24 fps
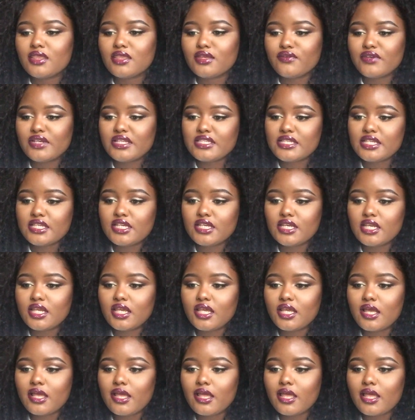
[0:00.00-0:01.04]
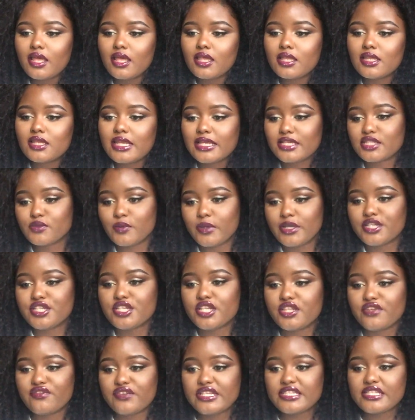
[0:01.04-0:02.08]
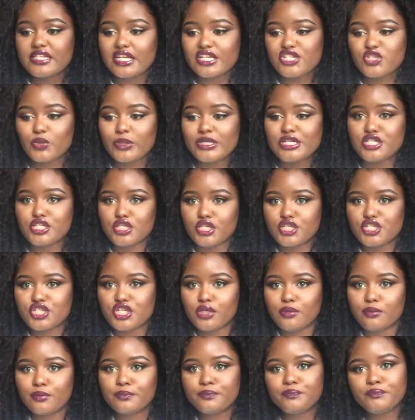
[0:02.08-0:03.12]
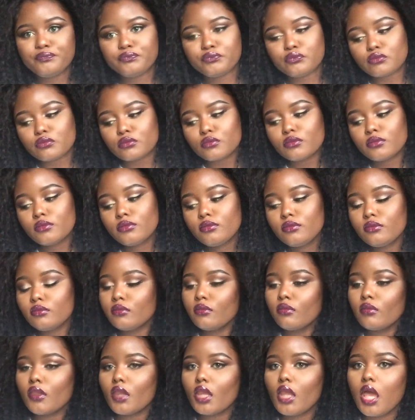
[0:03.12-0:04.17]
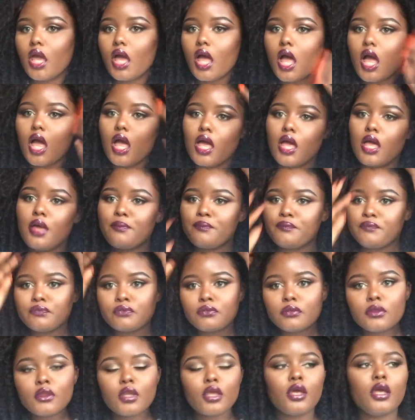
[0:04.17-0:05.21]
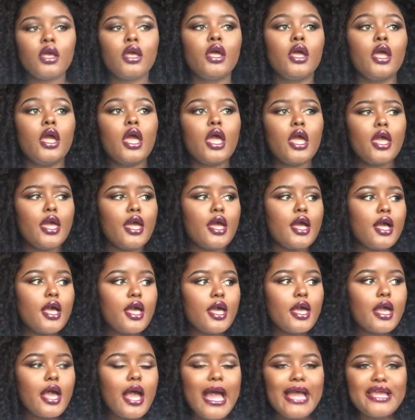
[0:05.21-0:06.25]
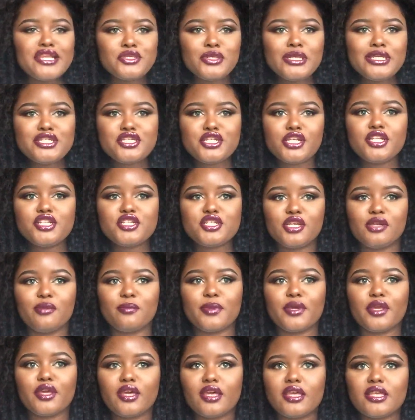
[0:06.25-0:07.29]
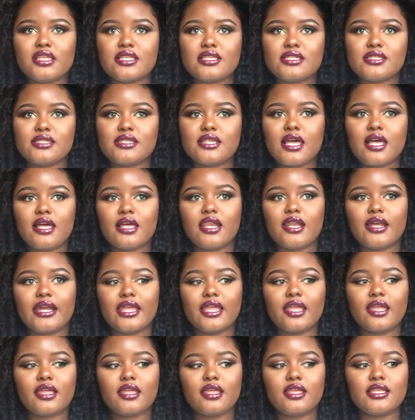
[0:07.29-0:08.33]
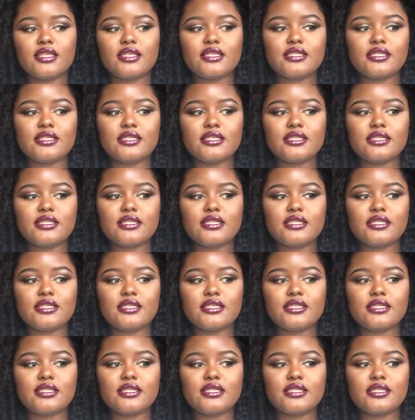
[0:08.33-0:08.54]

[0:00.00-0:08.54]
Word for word: the reason, next question, the reason I joined YouTube. Um I joined YouTube because, like,